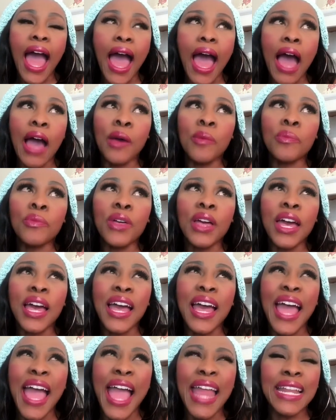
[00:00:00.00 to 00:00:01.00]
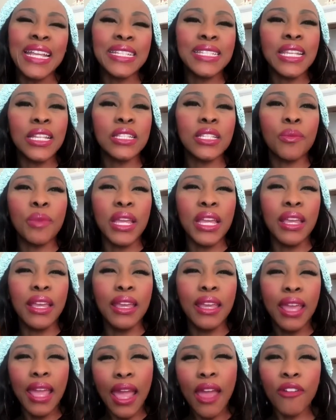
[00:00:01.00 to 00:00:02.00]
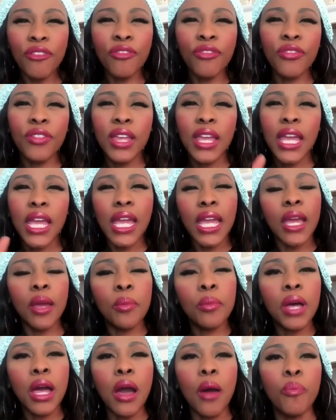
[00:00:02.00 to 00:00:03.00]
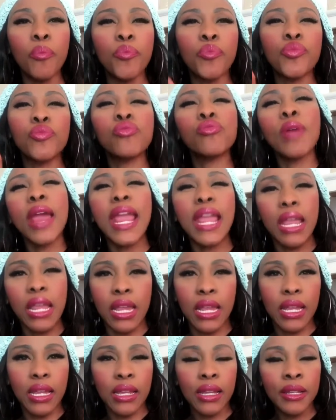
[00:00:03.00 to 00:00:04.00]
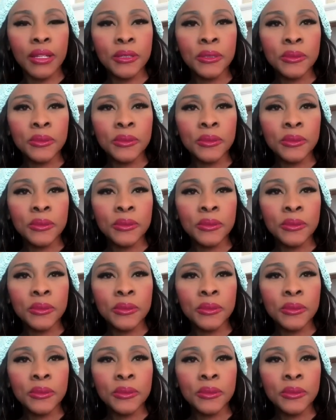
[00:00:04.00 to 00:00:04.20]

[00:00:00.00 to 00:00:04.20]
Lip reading: And he said to me, give him a break.